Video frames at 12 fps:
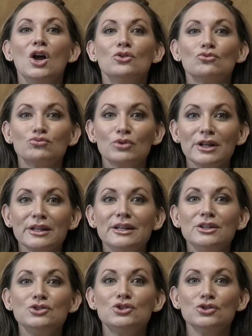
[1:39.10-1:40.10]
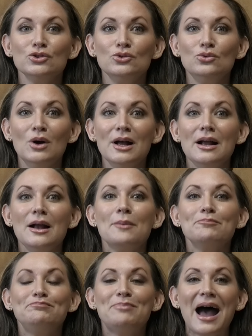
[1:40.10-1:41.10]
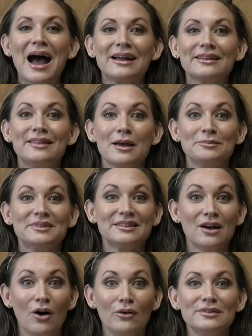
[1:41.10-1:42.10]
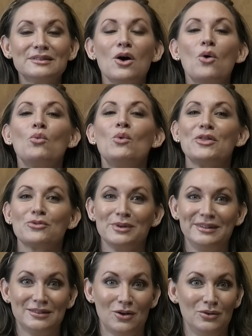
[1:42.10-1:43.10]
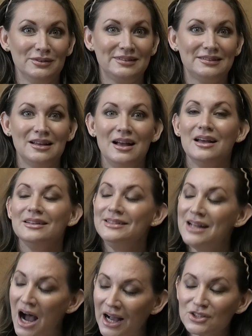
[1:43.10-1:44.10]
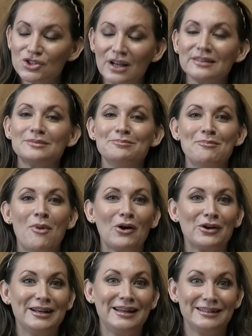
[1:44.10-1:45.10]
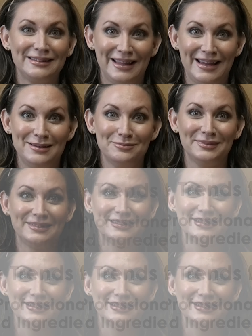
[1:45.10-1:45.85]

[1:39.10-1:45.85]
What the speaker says: really do back themselves with results, not just marketing claims.